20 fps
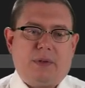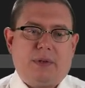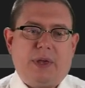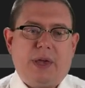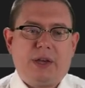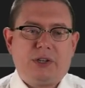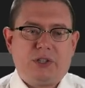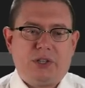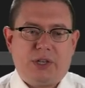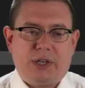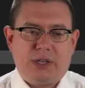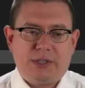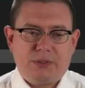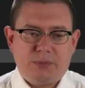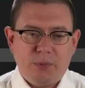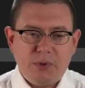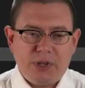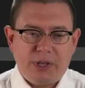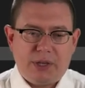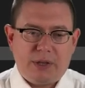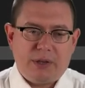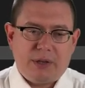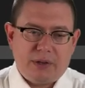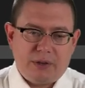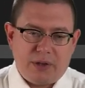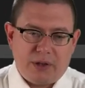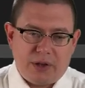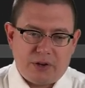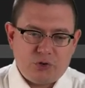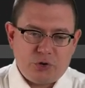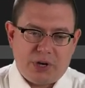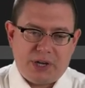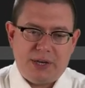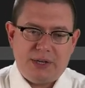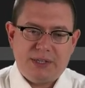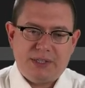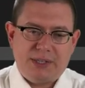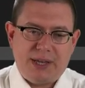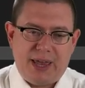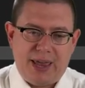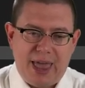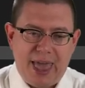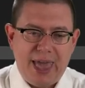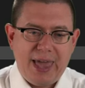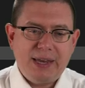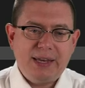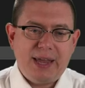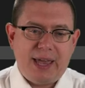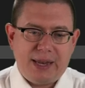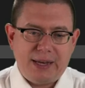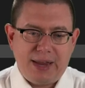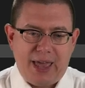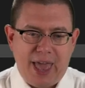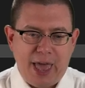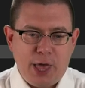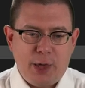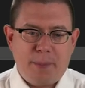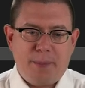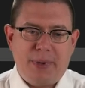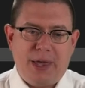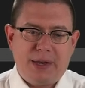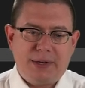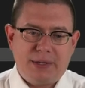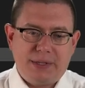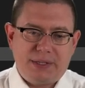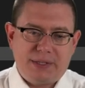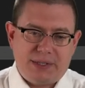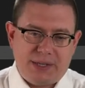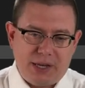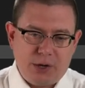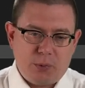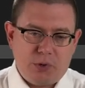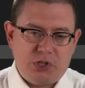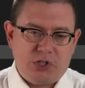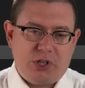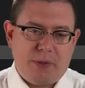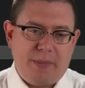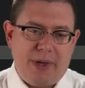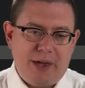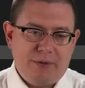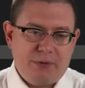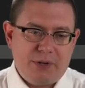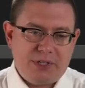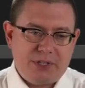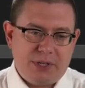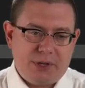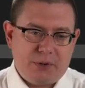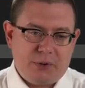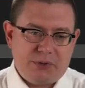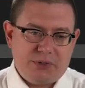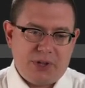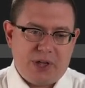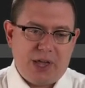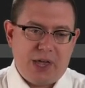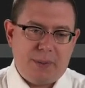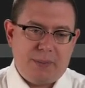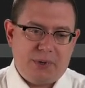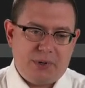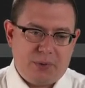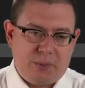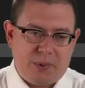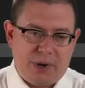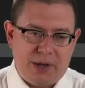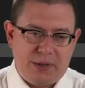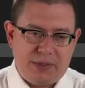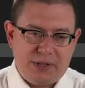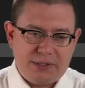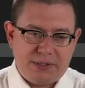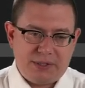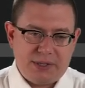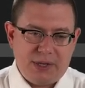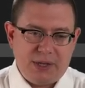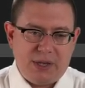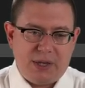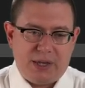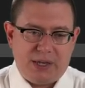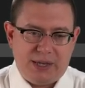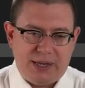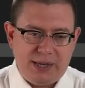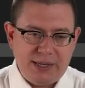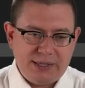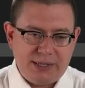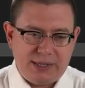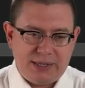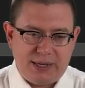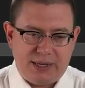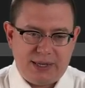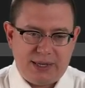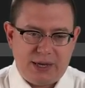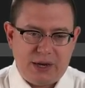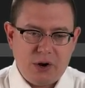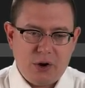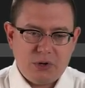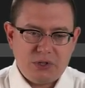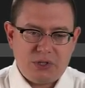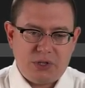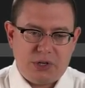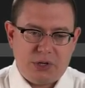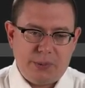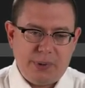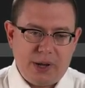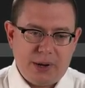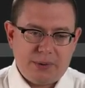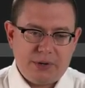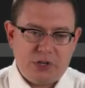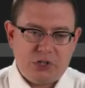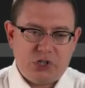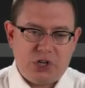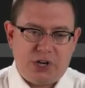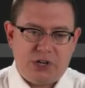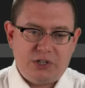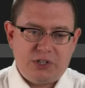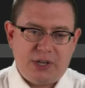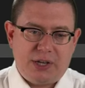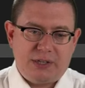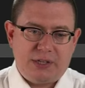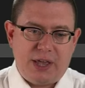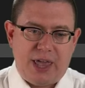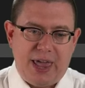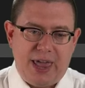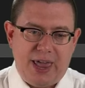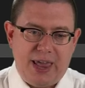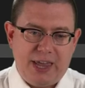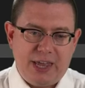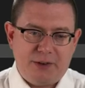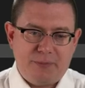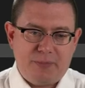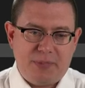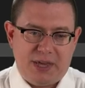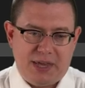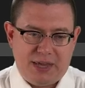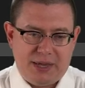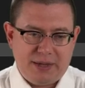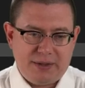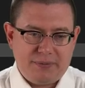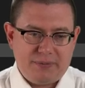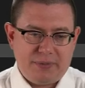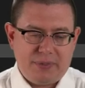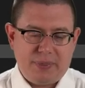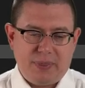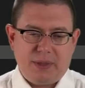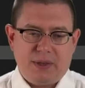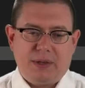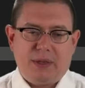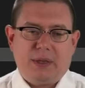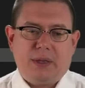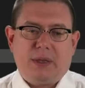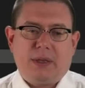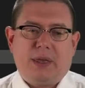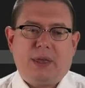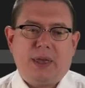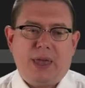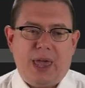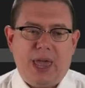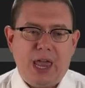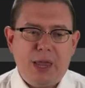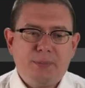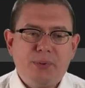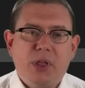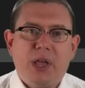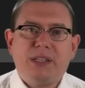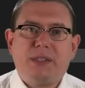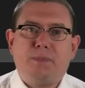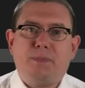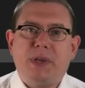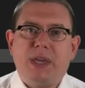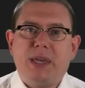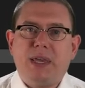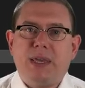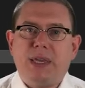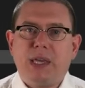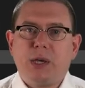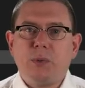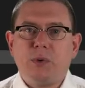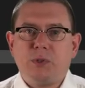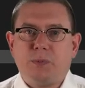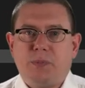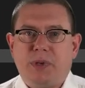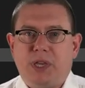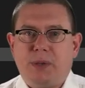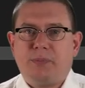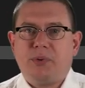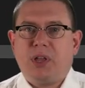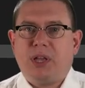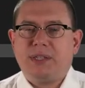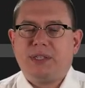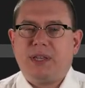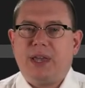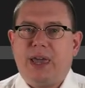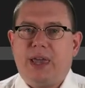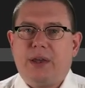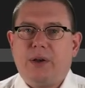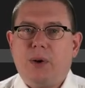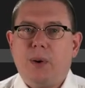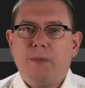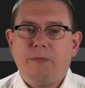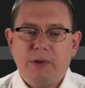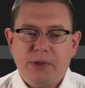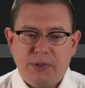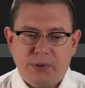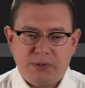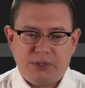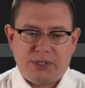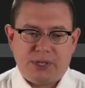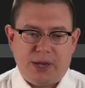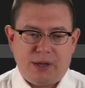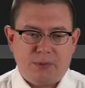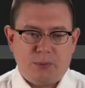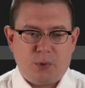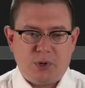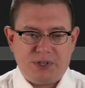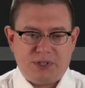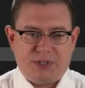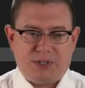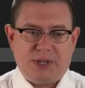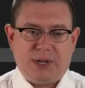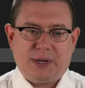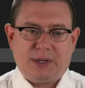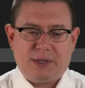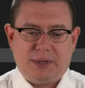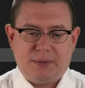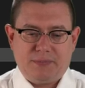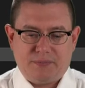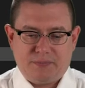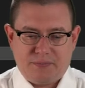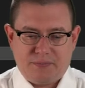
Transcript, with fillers: actually it's really tricky to say n and m and distinguish them every single time in a way that's easy to hear. So you know what? I'm going to change that to a and b. a plus b equals b plus a. Hopefully those sound more distinct.